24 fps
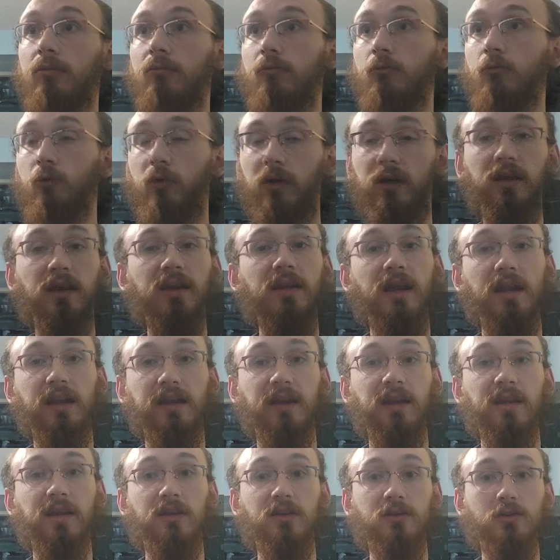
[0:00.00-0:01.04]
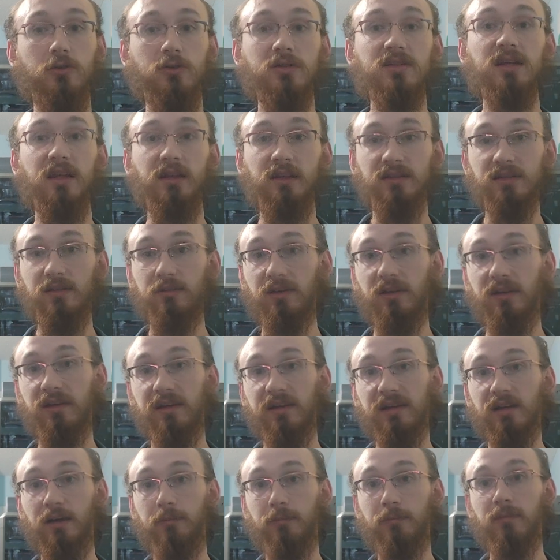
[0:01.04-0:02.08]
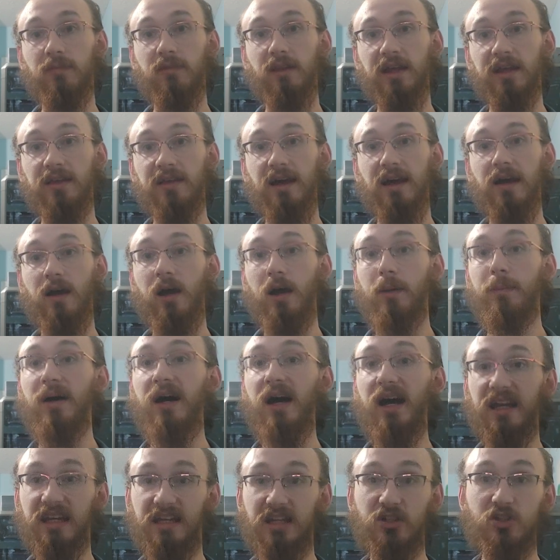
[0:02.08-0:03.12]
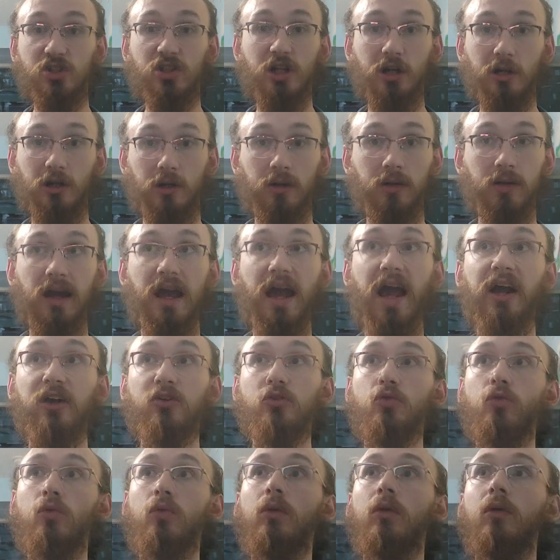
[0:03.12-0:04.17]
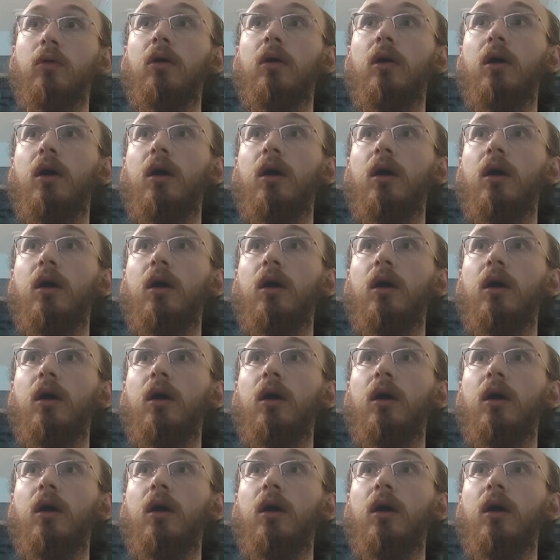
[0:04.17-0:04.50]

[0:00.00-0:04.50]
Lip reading: really dedicated to setting something like that up, I can share actual